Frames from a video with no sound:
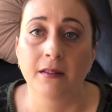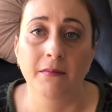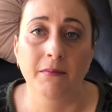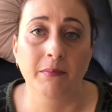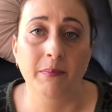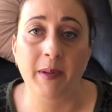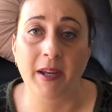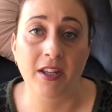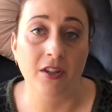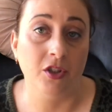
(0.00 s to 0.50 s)

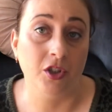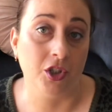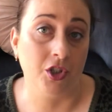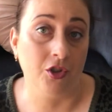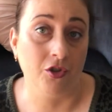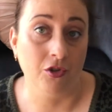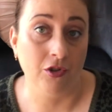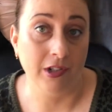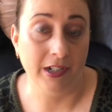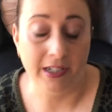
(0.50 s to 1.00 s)
been
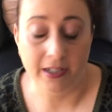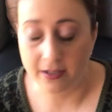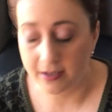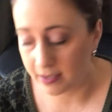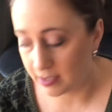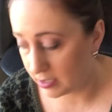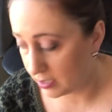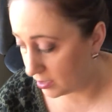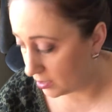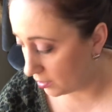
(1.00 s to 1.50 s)
destroyed.
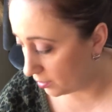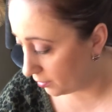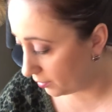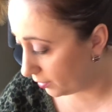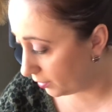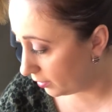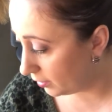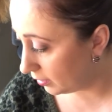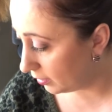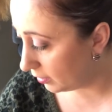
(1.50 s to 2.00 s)
So
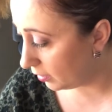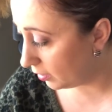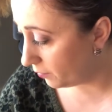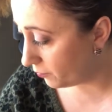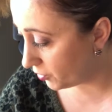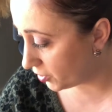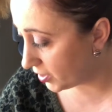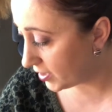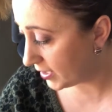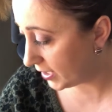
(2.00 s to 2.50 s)
I'm
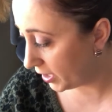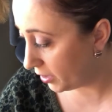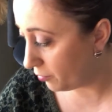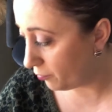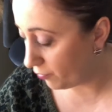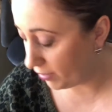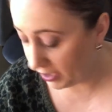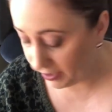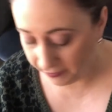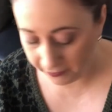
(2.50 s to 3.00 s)
just getting
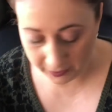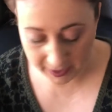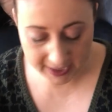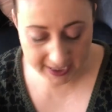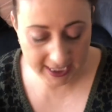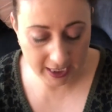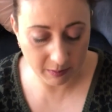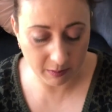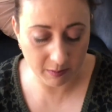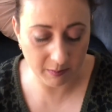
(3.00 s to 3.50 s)
ready for the
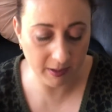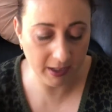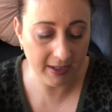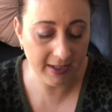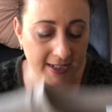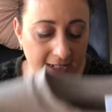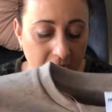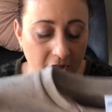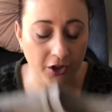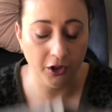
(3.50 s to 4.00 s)
summer months.
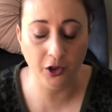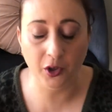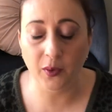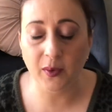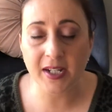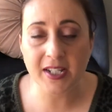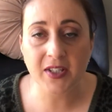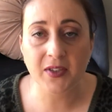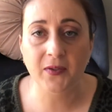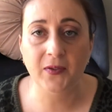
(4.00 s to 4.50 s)
And I
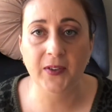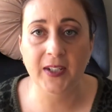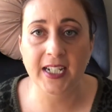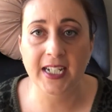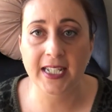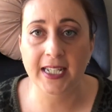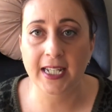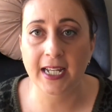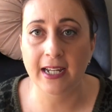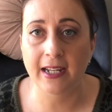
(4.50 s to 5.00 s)
always
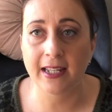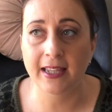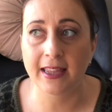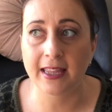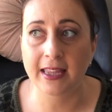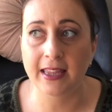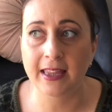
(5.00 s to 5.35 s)
fear that,